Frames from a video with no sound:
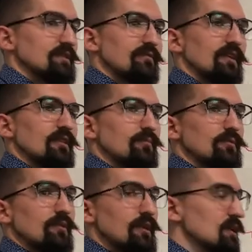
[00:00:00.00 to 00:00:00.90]

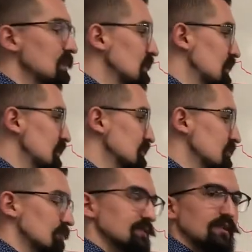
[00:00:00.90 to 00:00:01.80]
availability uh,
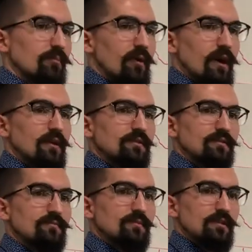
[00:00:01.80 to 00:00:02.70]
heuristic bias.
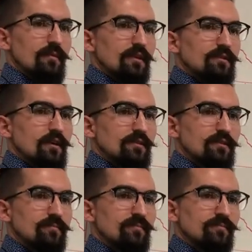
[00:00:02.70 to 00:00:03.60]
Does that make sense?
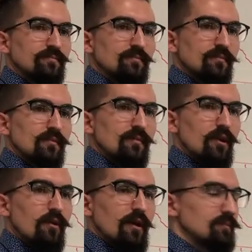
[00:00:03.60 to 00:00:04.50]

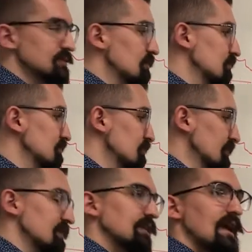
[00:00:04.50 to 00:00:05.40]
All right, so you want
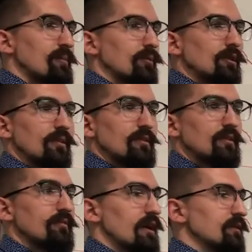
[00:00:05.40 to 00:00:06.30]
to think gamble, you want to
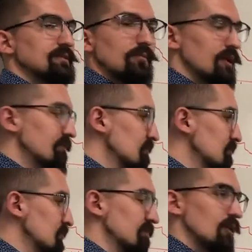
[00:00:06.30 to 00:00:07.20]
think violence, whatever,
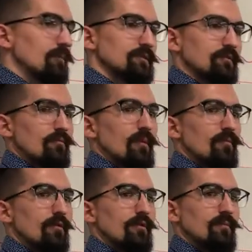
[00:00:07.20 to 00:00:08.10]
whatever helps you
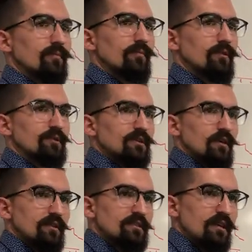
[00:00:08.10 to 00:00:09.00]
remember it. Let's, uh,
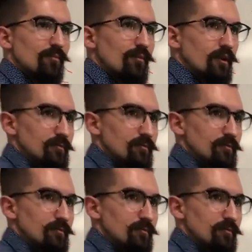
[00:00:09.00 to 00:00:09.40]
let's take a break